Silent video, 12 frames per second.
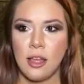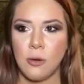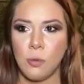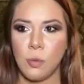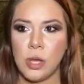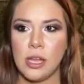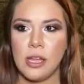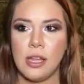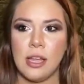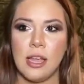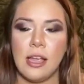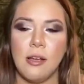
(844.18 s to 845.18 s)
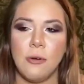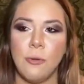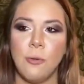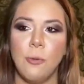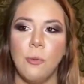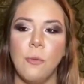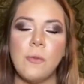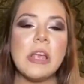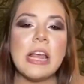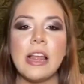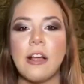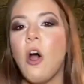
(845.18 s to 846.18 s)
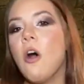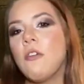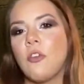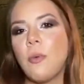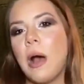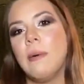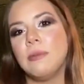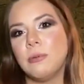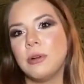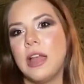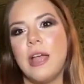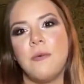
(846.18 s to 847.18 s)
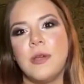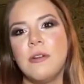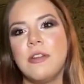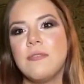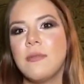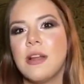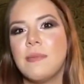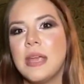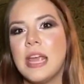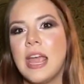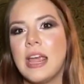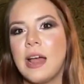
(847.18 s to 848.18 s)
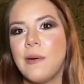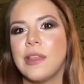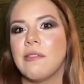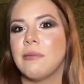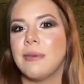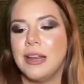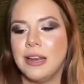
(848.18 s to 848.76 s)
we'll get like overwhelmed, and we're like, we don't even want to be hanging out with everybody